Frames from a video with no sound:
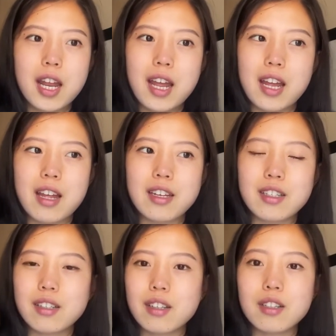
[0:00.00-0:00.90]
and
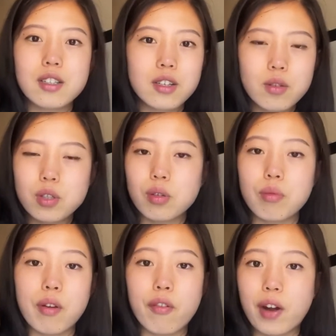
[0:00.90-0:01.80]
continue to
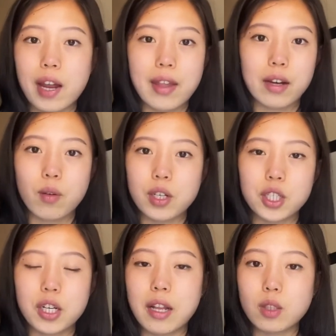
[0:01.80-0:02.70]
refine that
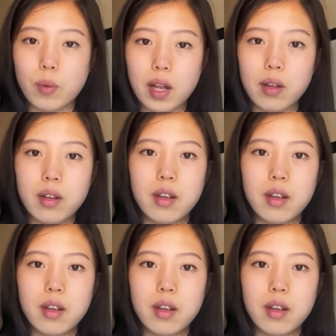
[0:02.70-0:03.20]
question as well.